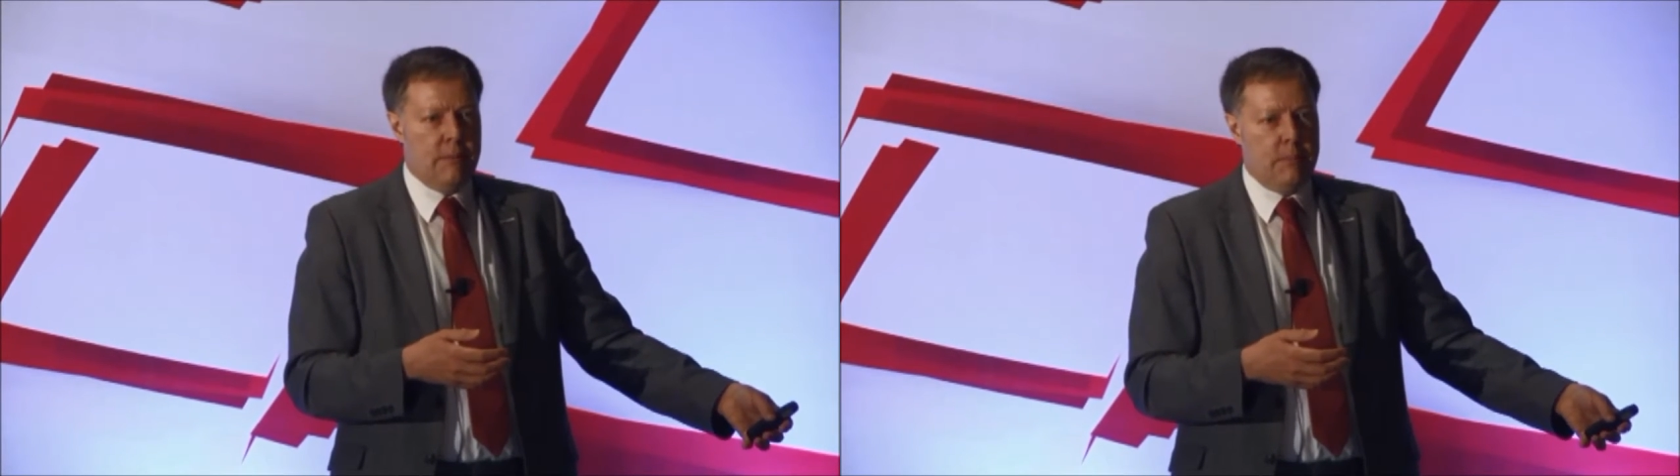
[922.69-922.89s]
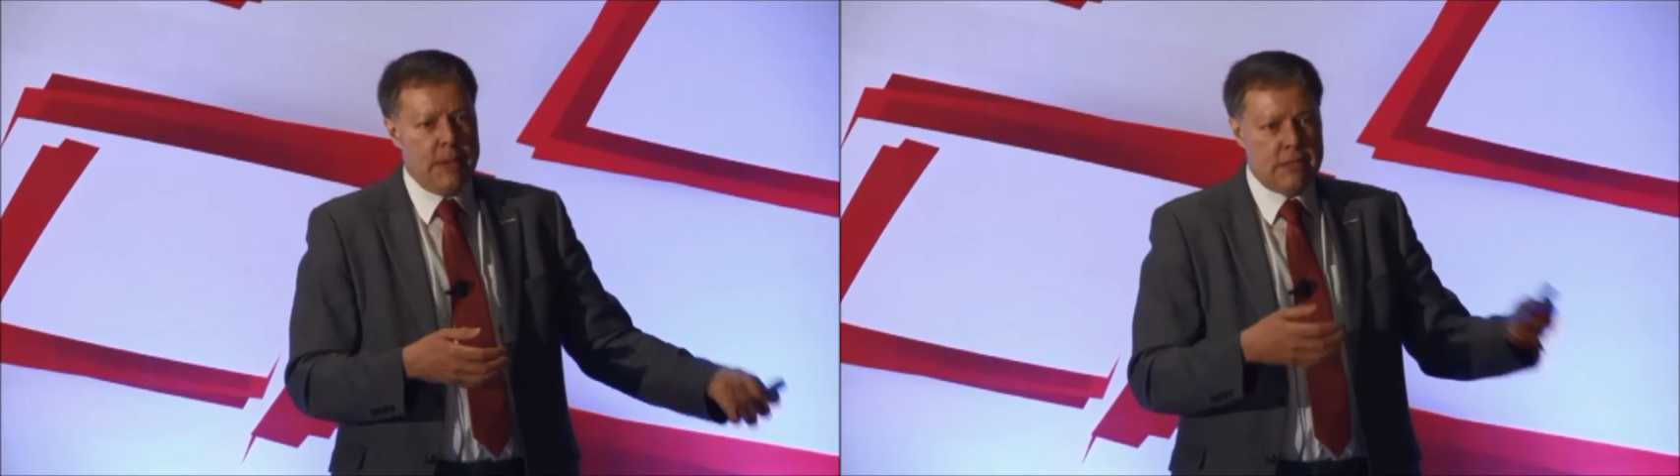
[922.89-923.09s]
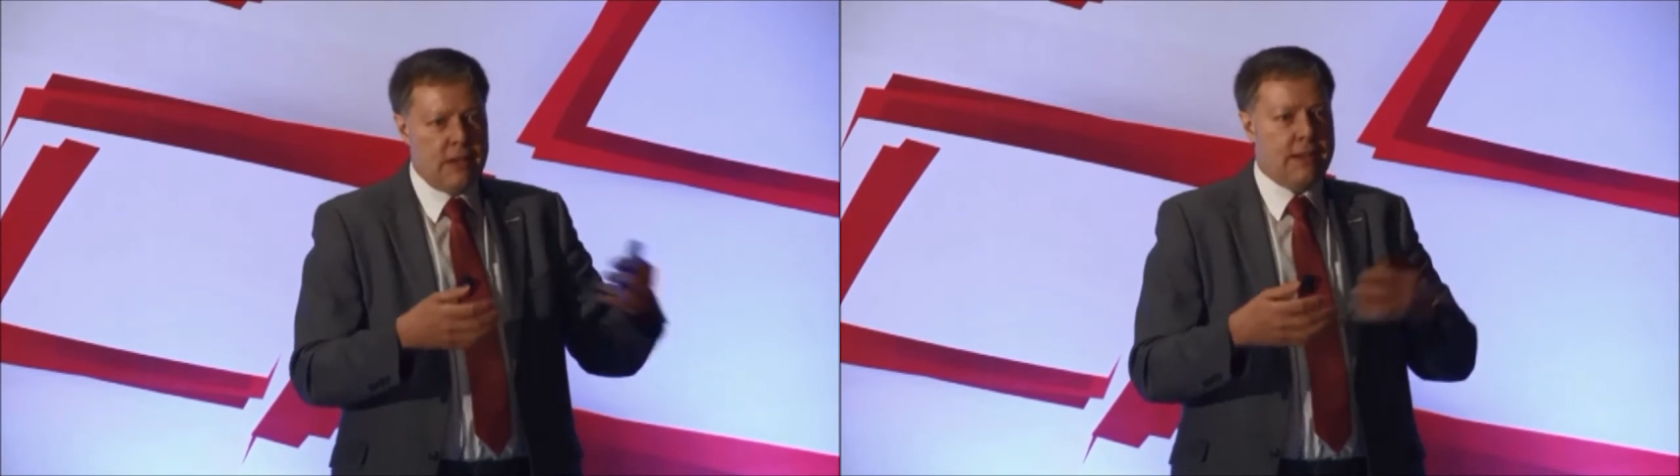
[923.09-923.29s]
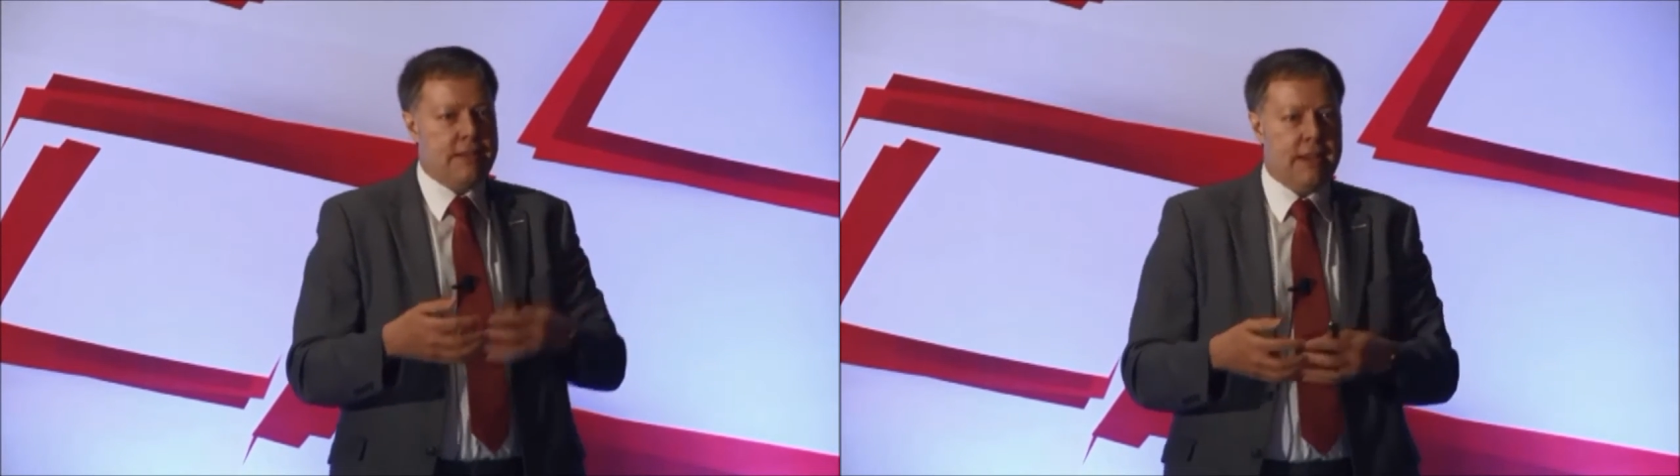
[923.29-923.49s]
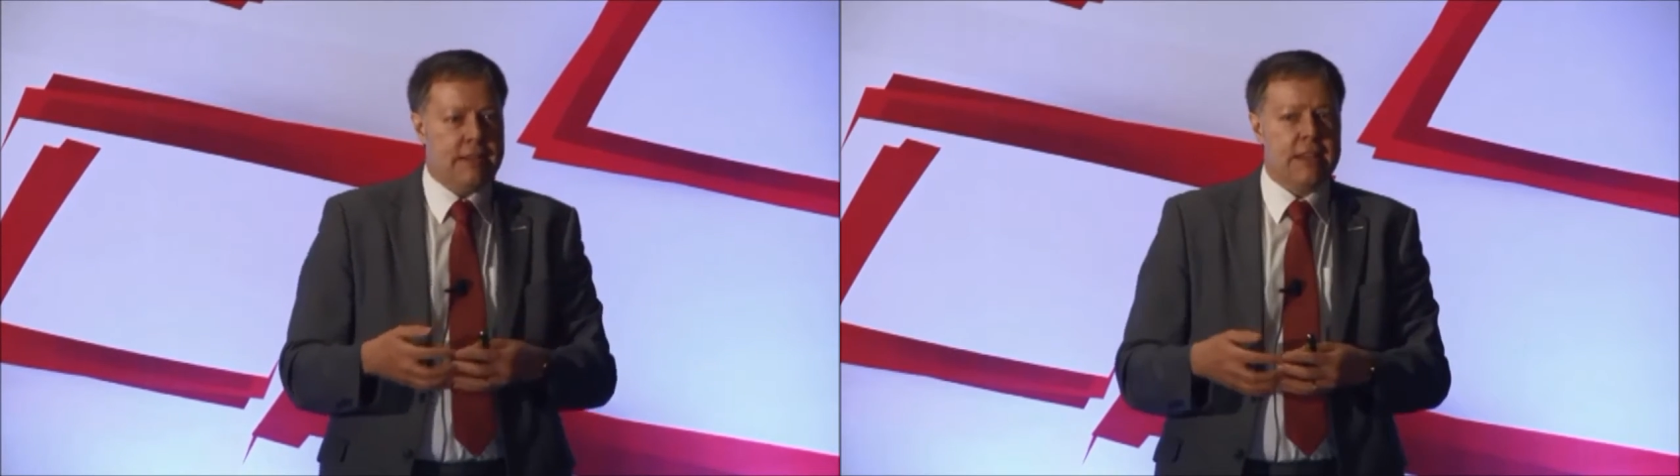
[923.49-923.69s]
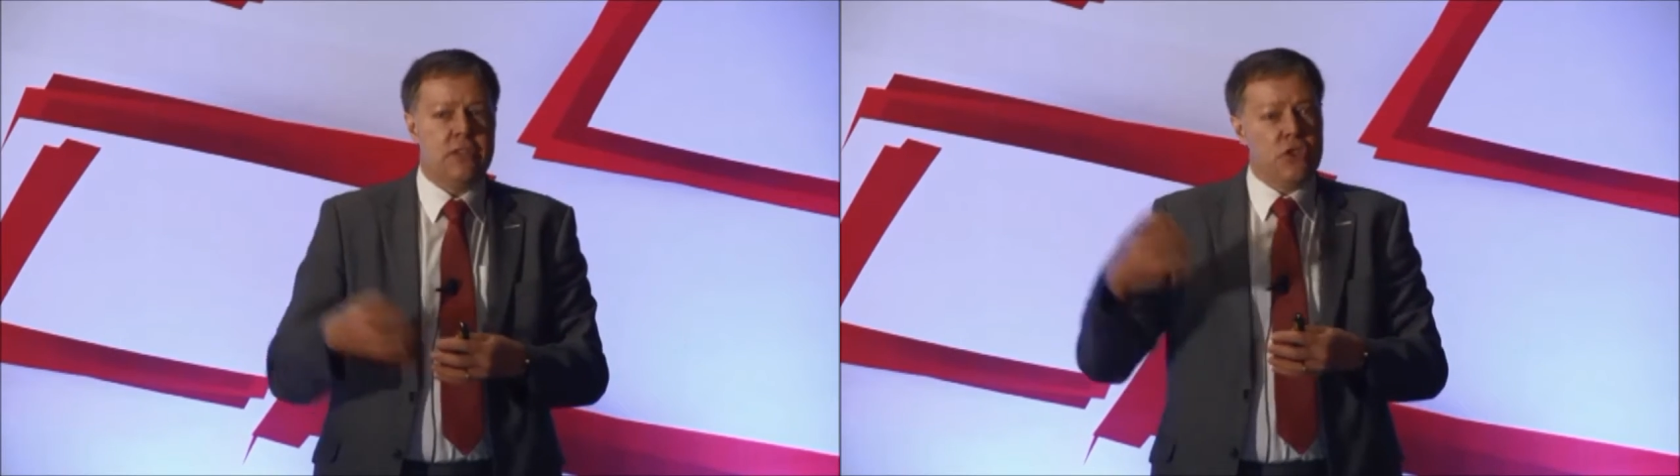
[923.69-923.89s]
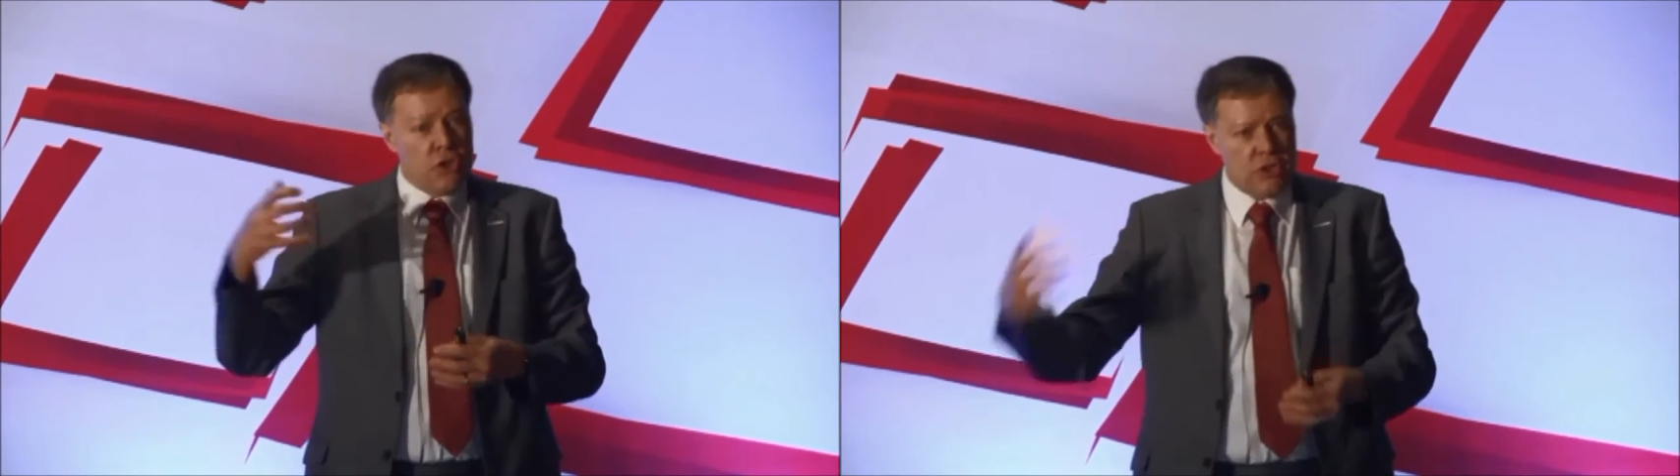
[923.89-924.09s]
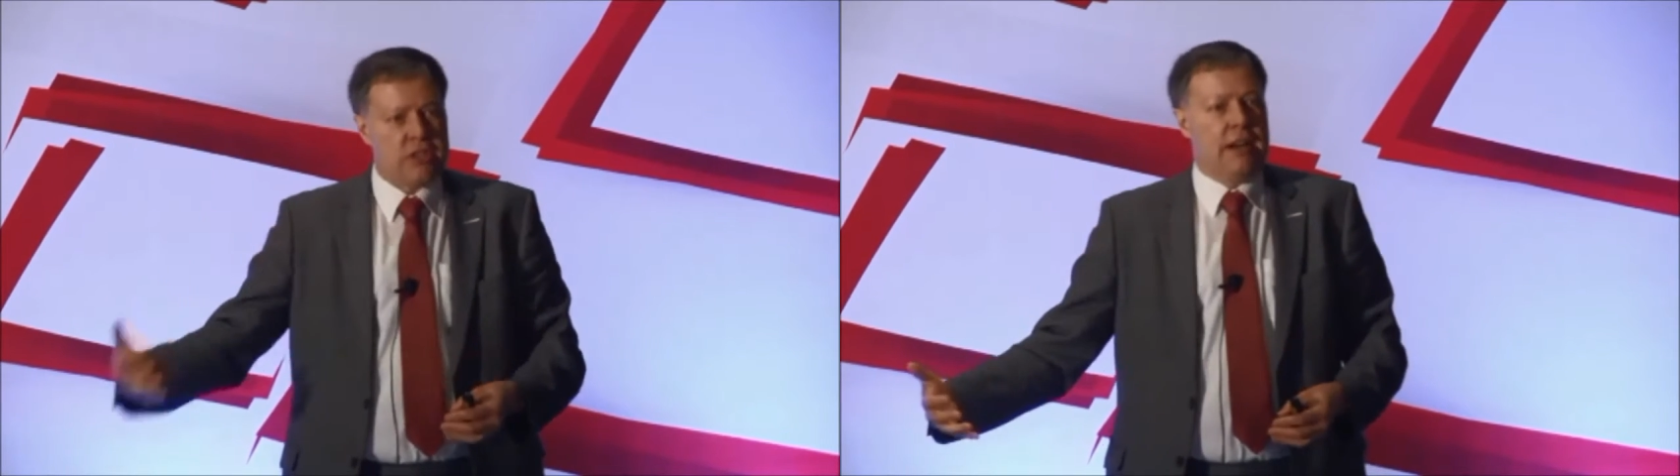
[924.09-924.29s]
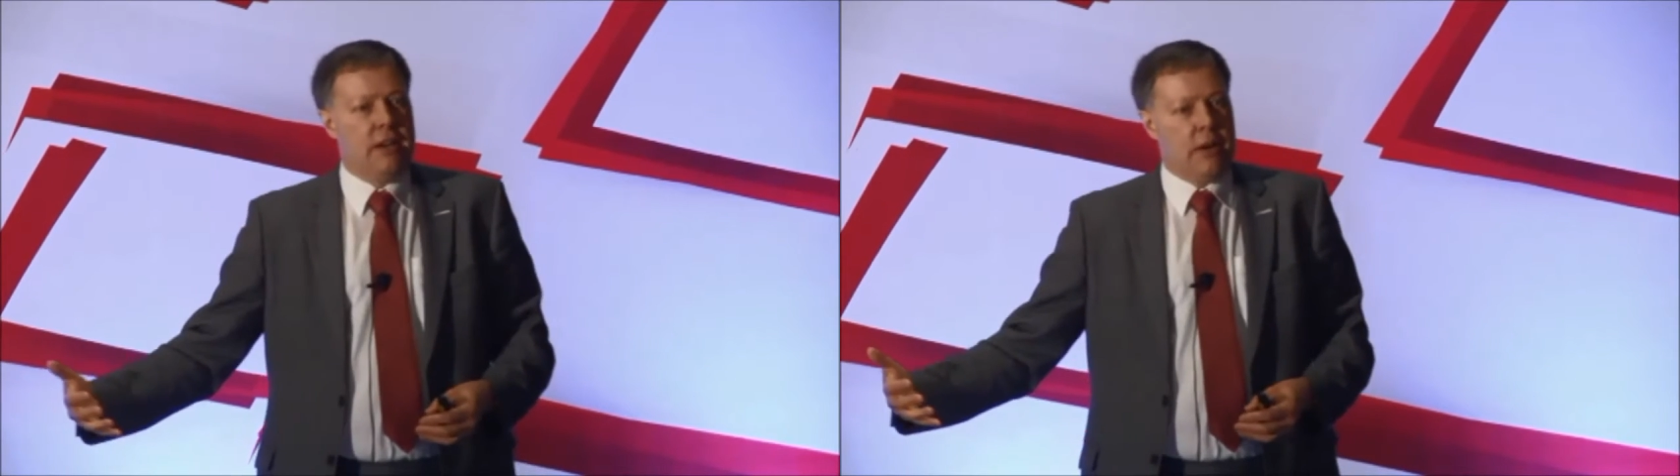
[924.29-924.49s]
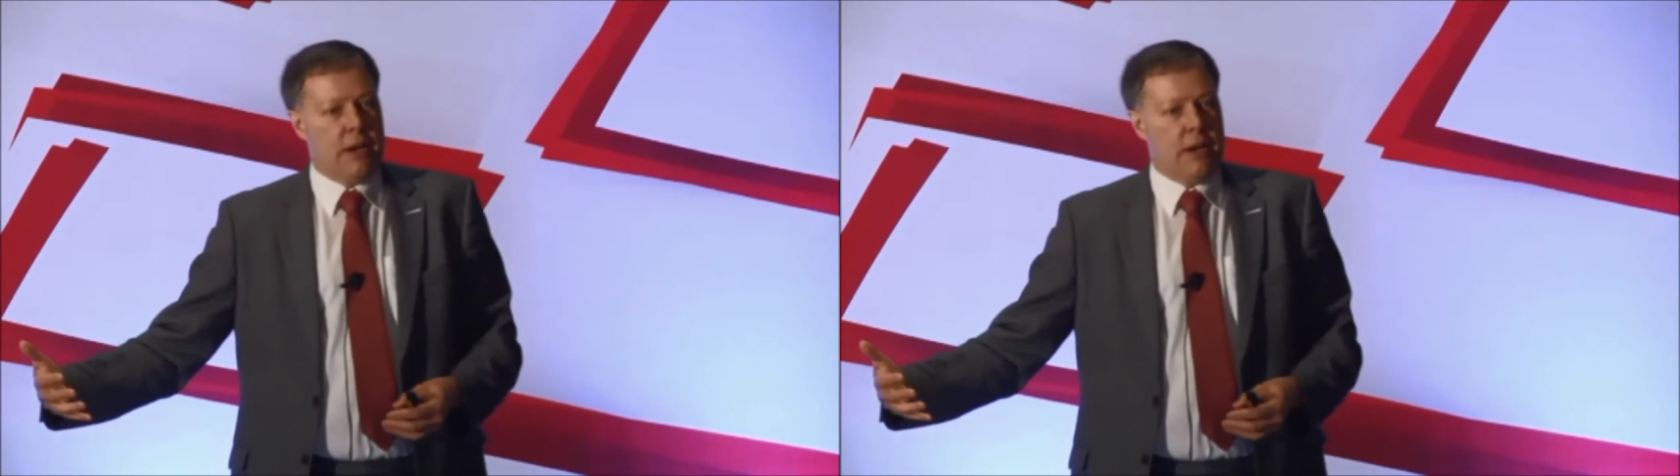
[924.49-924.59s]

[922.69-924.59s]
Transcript: PCI DSS does tell you